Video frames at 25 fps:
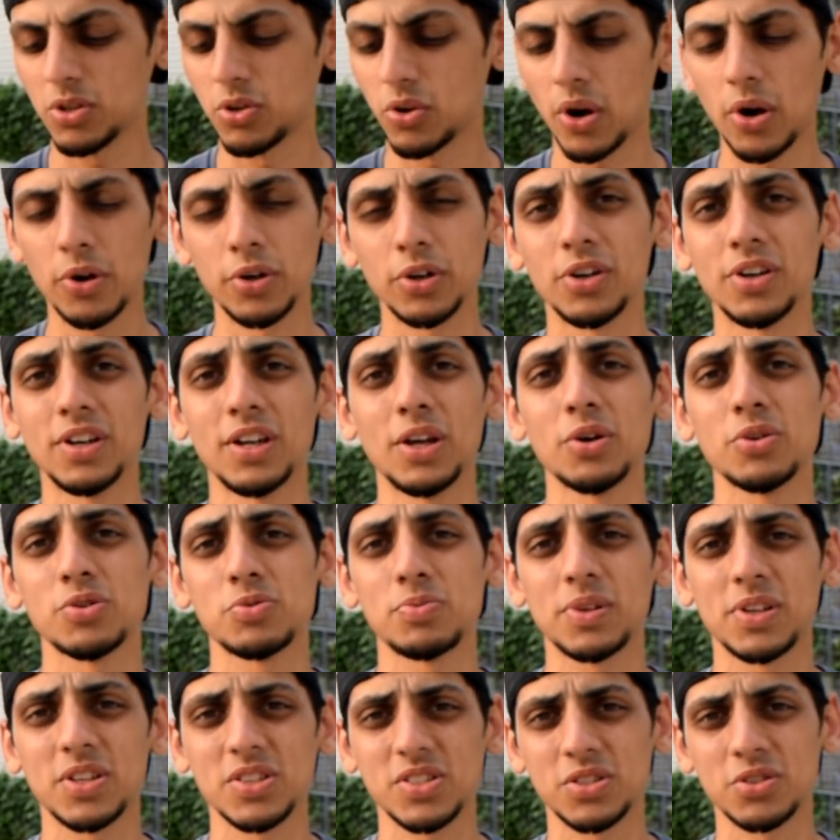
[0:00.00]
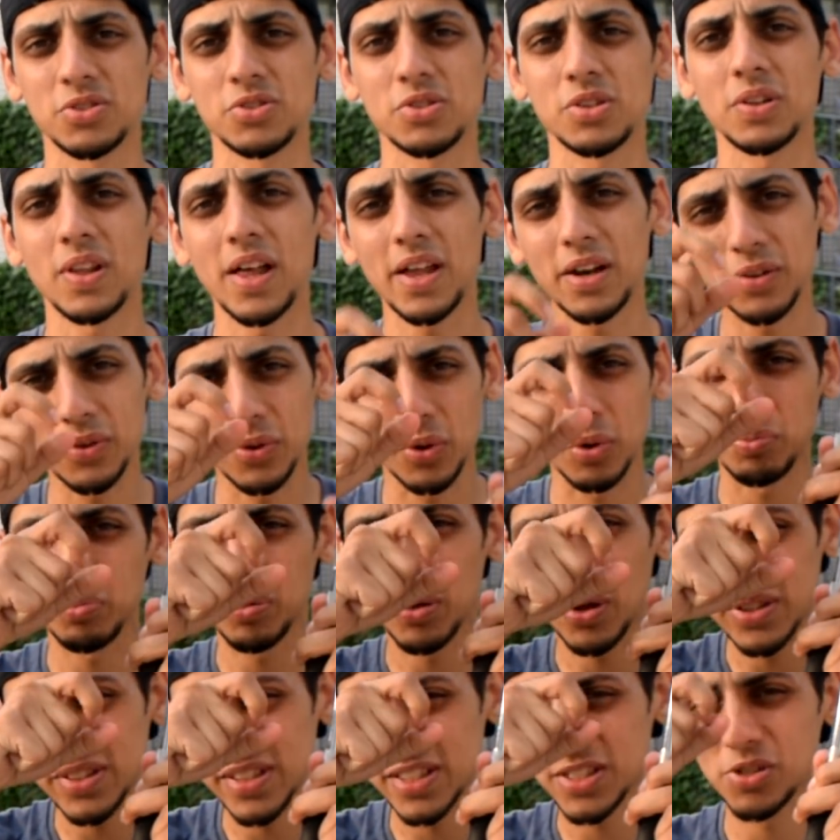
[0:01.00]
grow out your nails because there's a lot of little
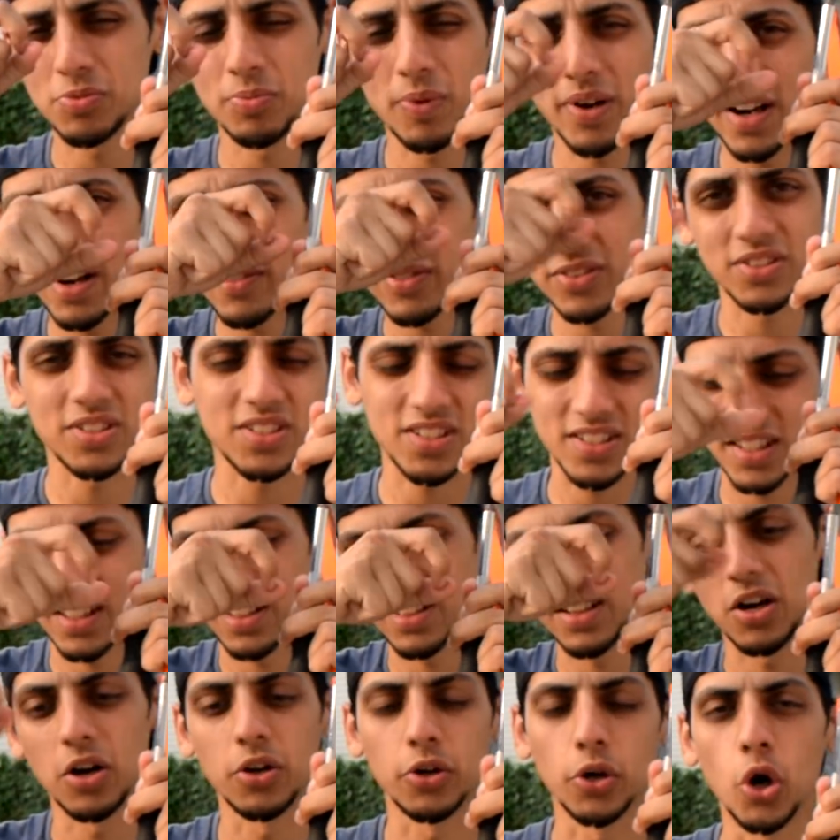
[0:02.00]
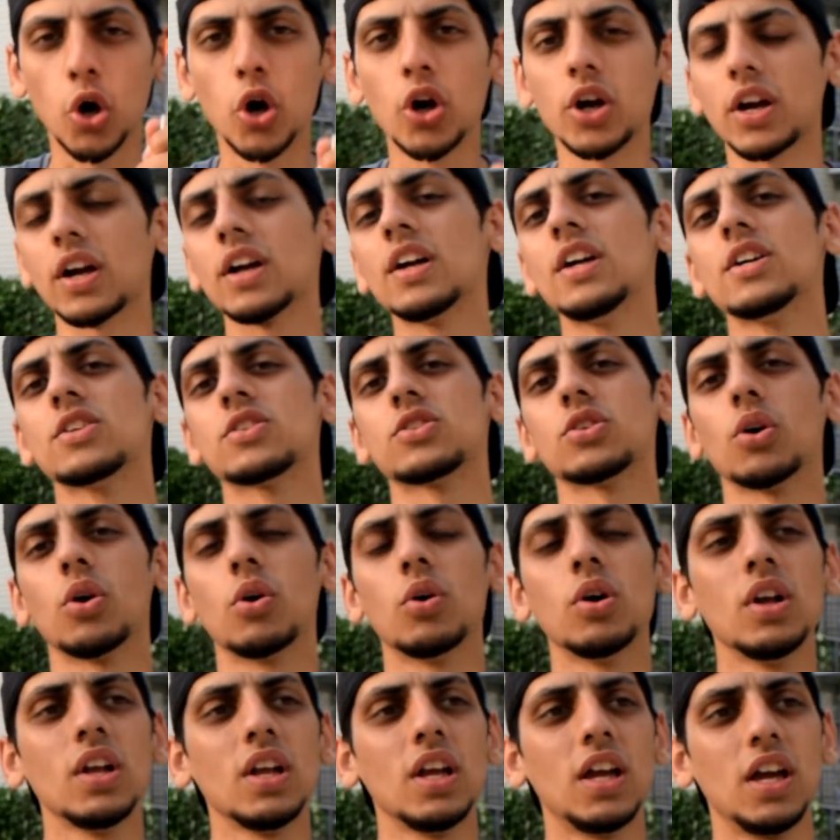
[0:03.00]
plugs that you might have to just like unhook.
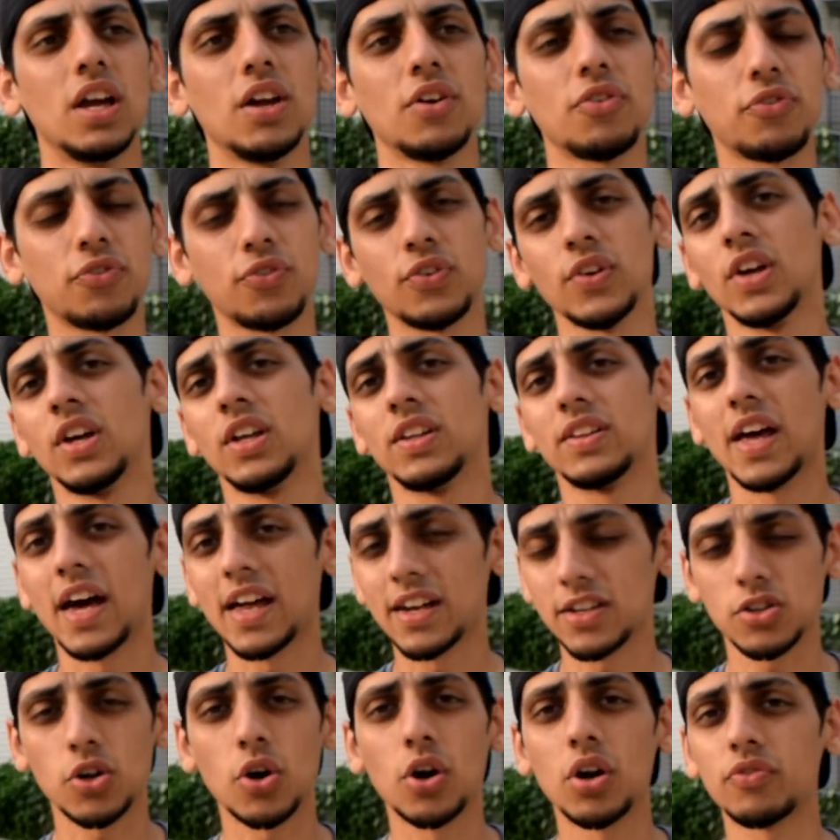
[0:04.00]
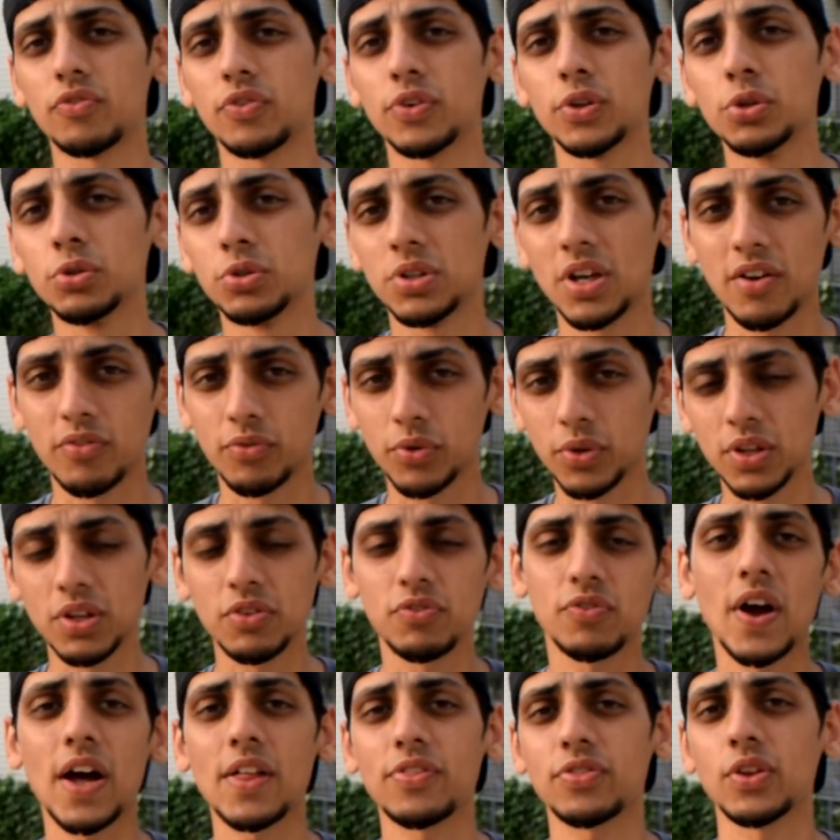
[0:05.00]
So if that is hard for you and you have really
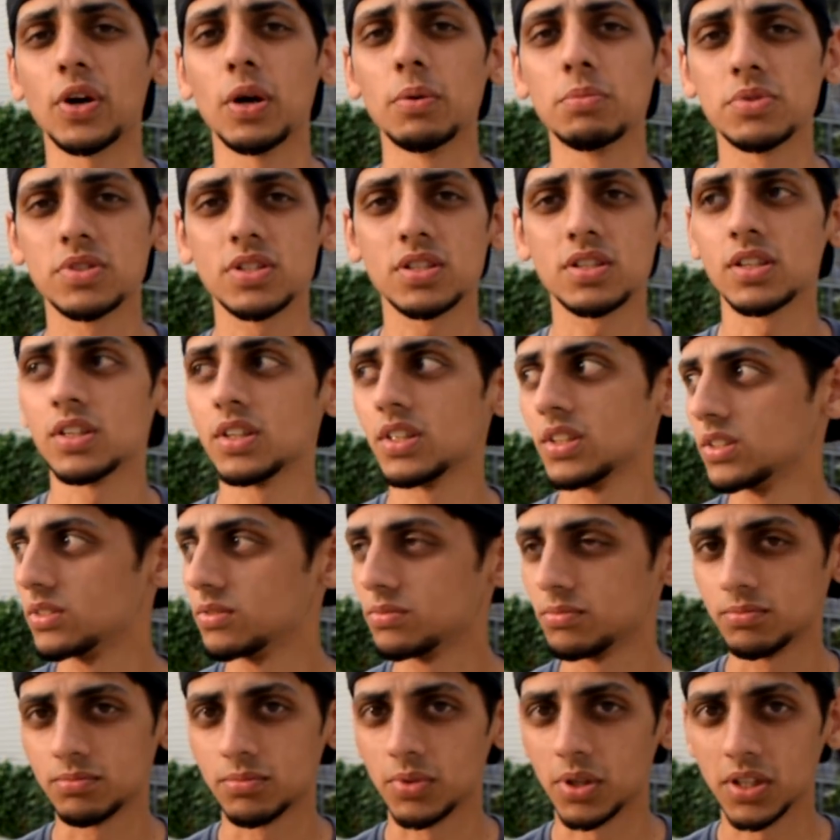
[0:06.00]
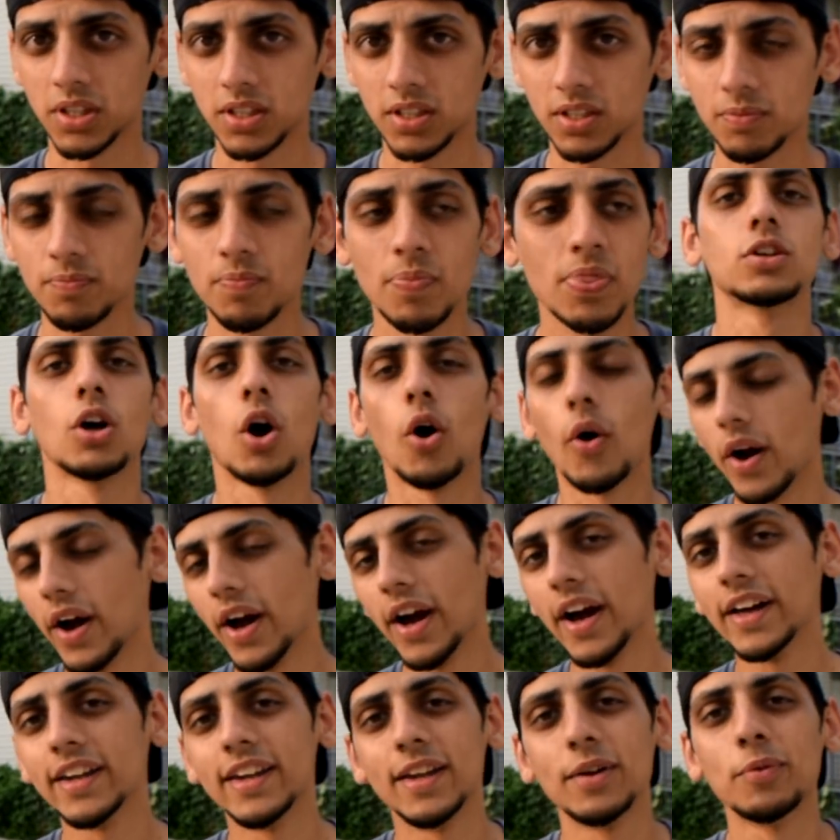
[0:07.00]
fat thumbs, Mike, go
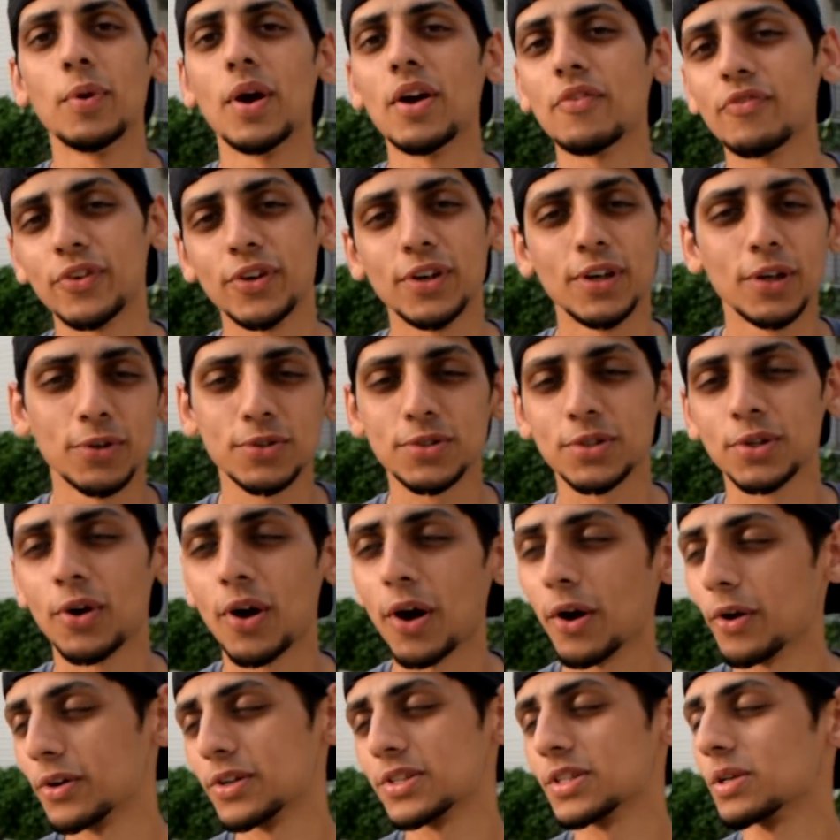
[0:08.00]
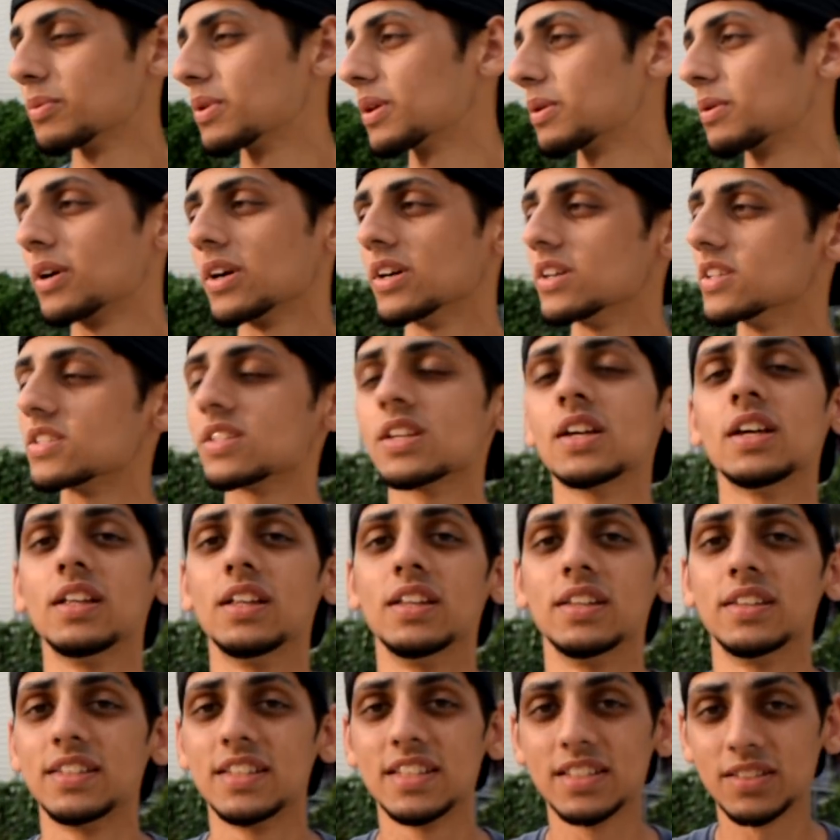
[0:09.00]
ahead and wait for your nails to grow out or something, because
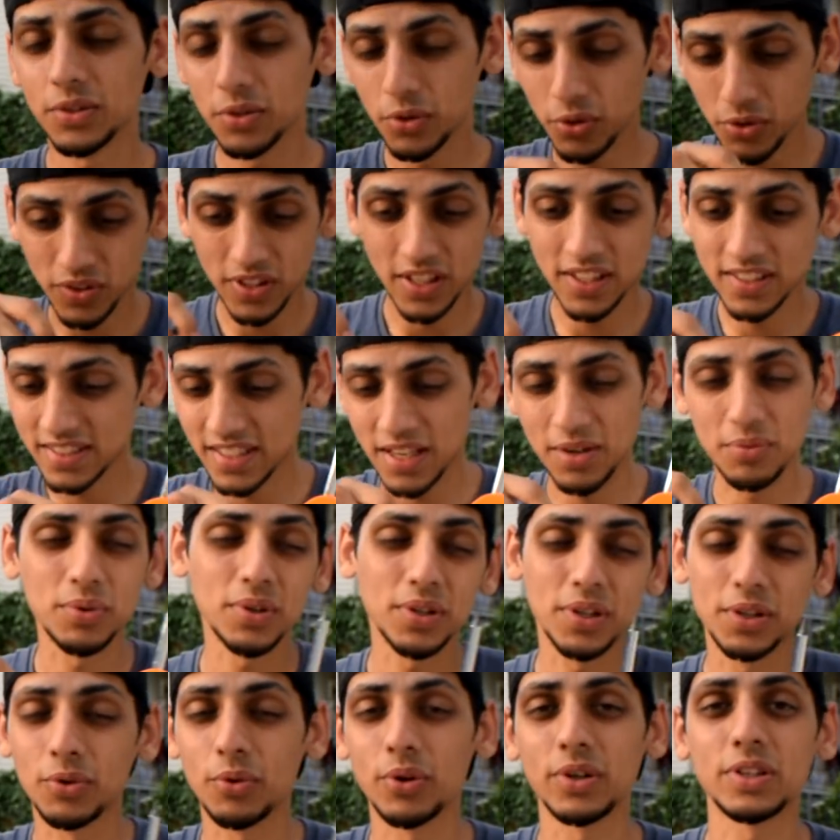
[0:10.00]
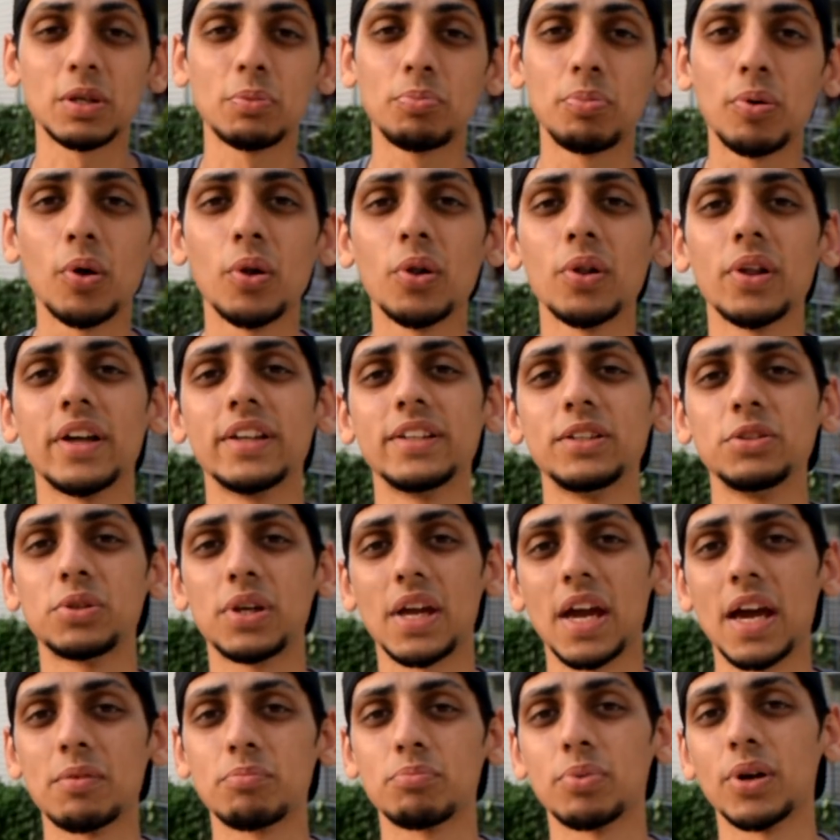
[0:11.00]
these little things get really annoying to pull and you
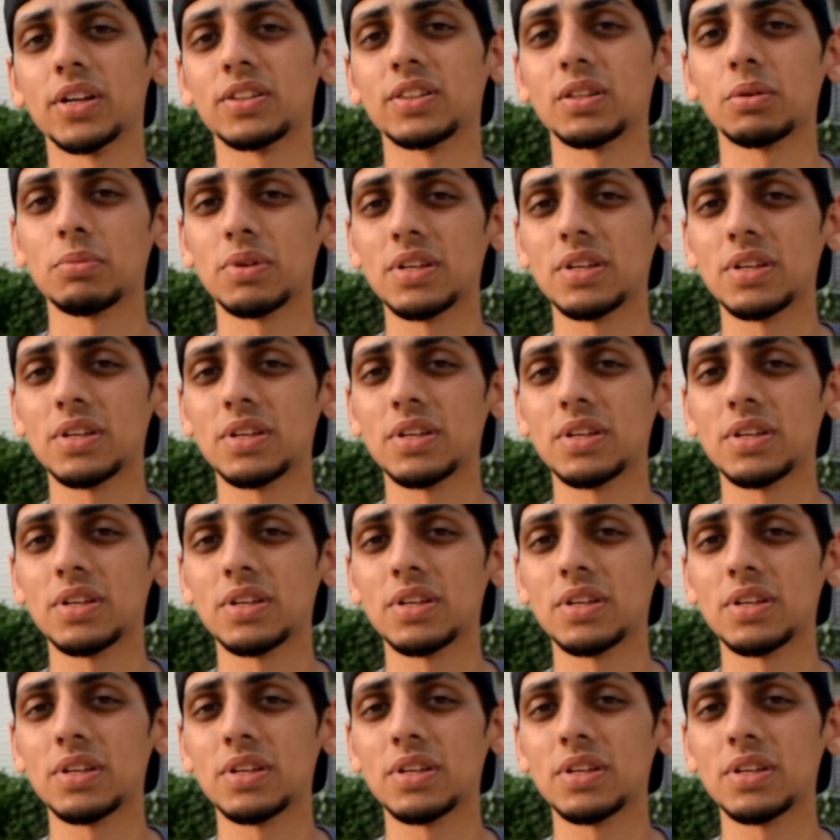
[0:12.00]
can break them